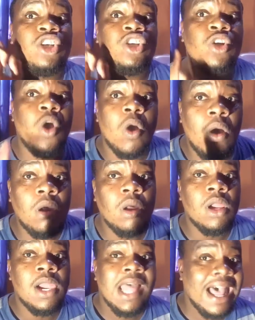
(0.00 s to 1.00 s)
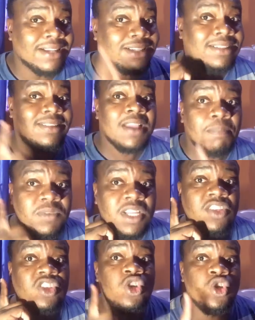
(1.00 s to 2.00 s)
no, accept
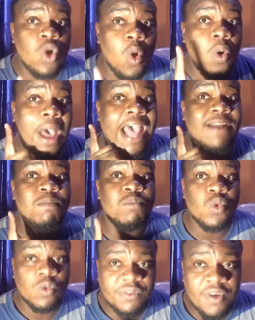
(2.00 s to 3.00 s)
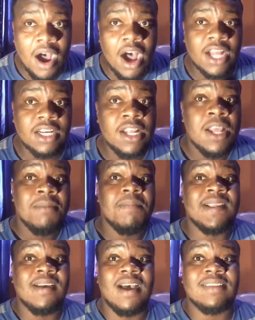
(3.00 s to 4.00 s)
his no and move on,
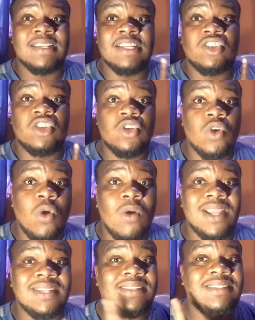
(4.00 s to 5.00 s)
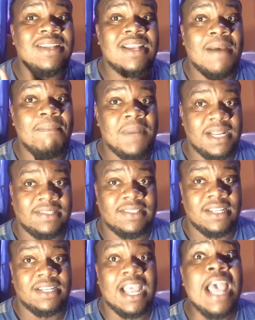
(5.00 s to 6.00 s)
because his no is still a
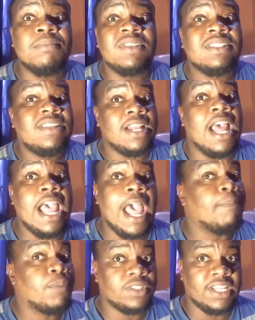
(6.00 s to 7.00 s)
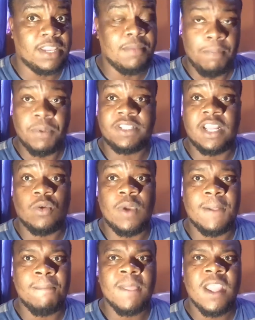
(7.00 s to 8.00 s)
blessing. I'm still protect him and protect
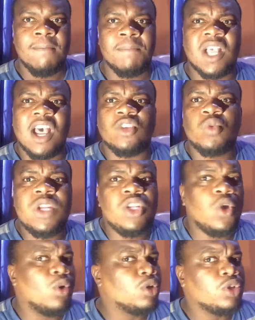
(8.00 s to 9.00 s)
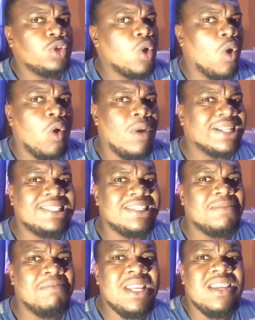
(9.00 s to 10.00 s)
we, because we don't know what
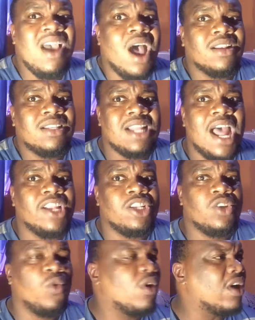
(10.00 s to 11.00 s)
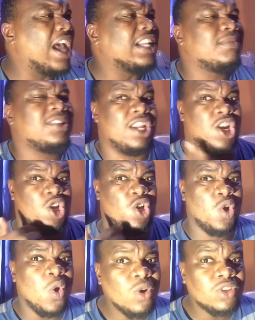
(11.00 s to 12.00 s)
is beyond that door, and him say
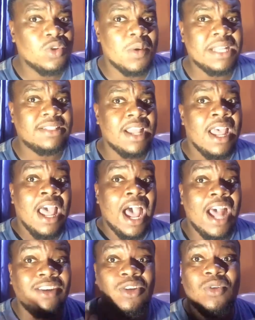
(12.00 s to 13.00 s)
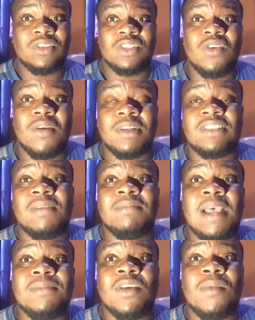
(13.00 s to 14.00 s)
no to it and close the door. But
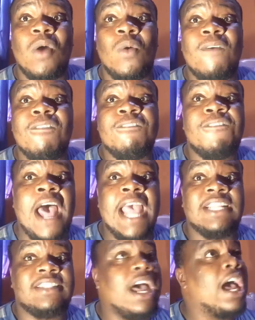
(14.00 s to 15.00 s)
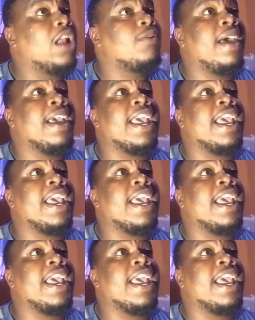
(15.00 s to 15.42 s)
sometimes somehow we fight, all we are